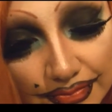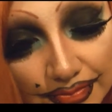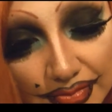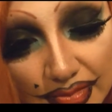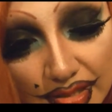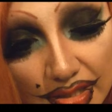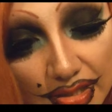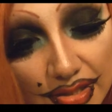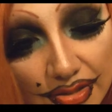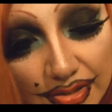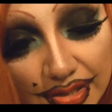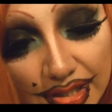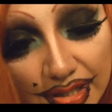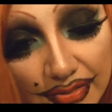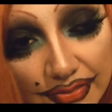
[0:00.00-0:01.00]
that year
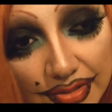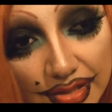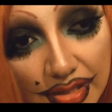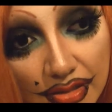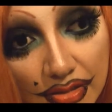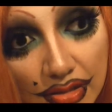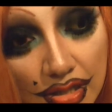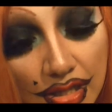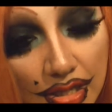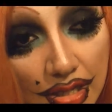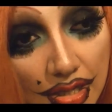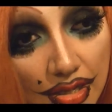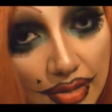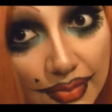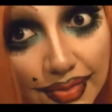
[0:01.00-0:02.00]
and a half was hell.
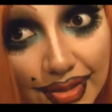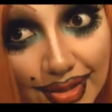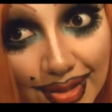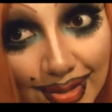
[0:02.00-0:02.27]
But,